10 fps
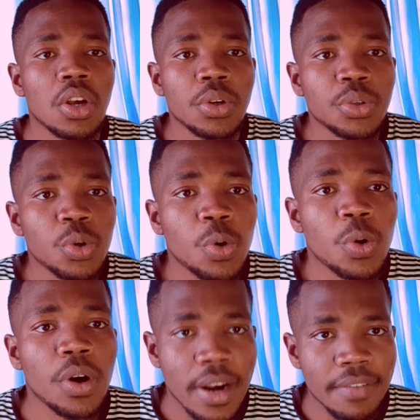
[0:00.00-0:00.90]
So
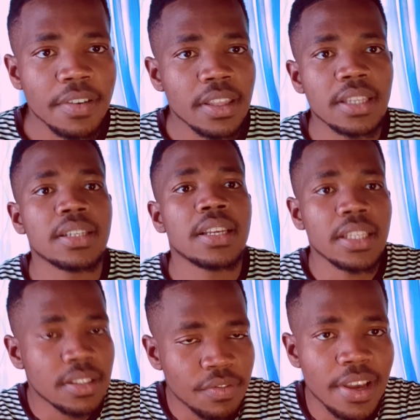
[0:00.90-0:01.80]
graphic design
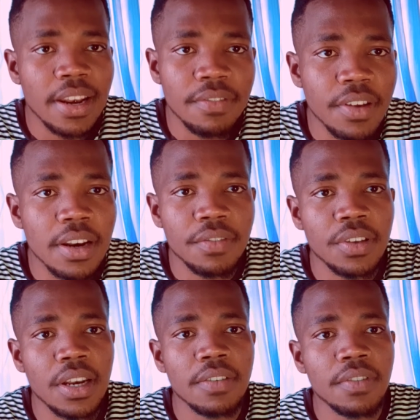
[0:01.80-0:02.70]
is very, very,
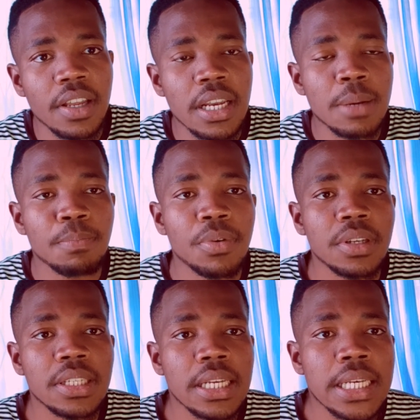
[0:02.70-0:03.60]
very, very important.